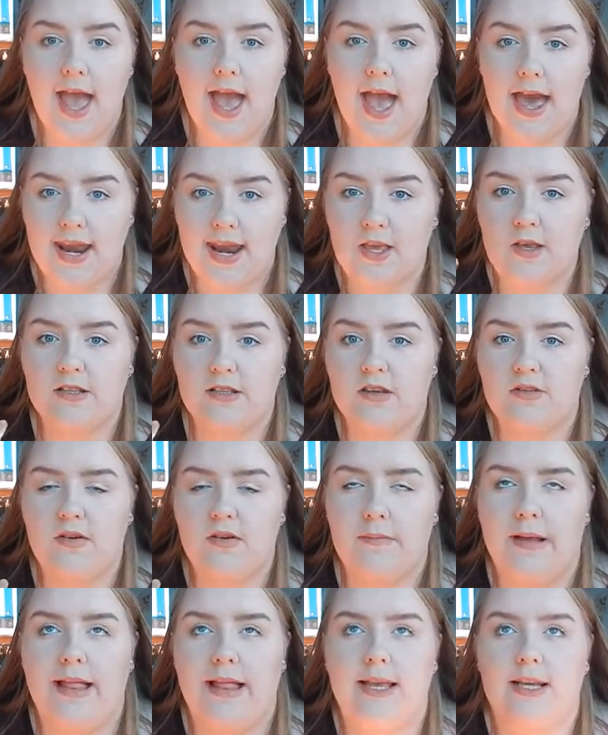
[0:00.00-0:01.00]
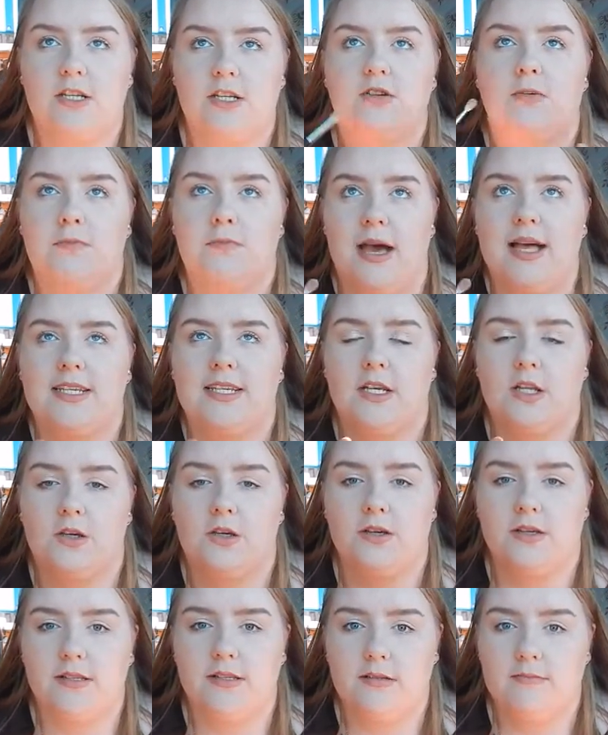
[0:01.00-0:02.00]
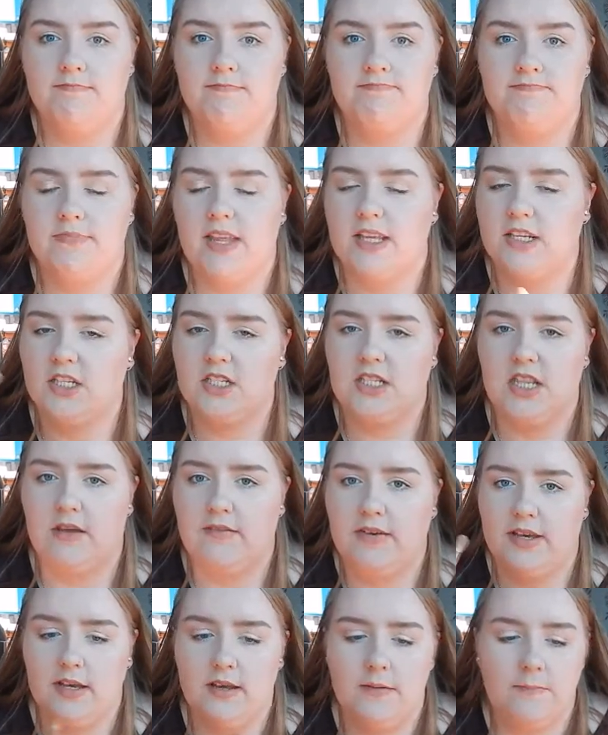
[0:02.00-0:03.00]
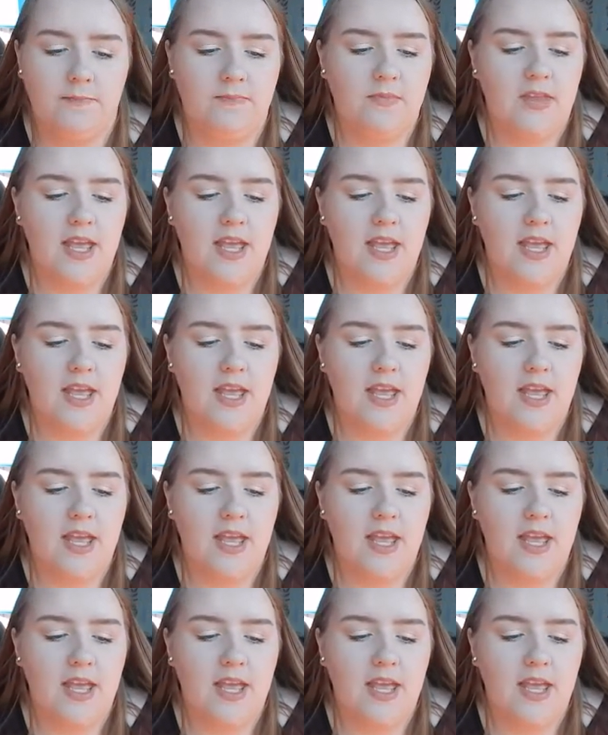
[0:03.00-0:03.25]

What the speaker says: and I use it for my like dramatic looks. I just love it.